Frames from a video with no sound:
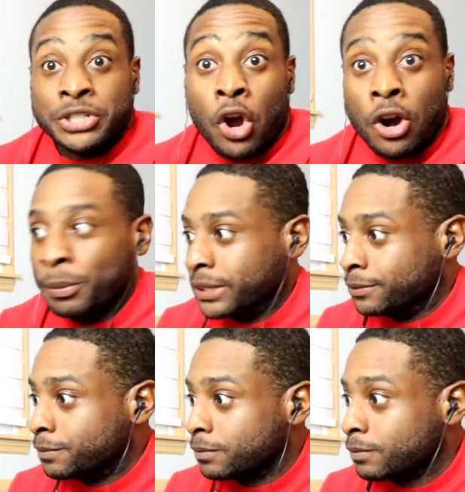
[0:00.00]
that's
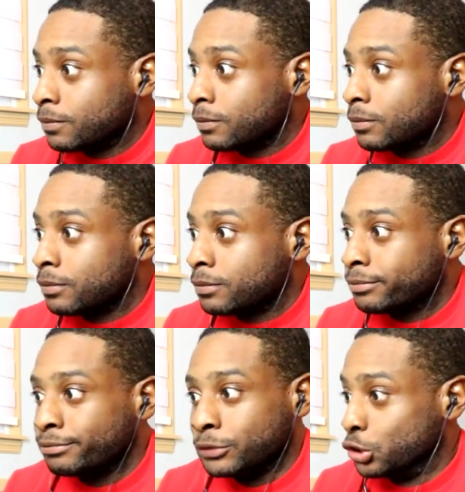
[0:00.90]
Armin.
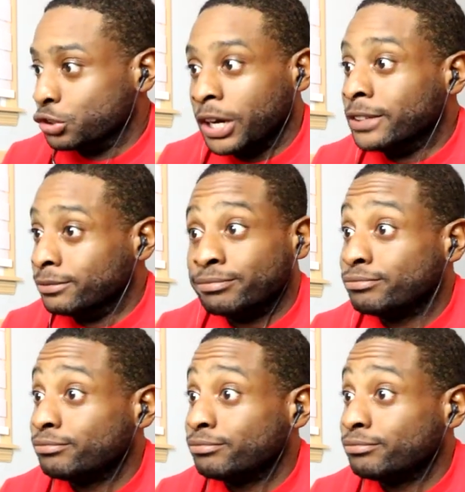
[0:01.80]
You're done.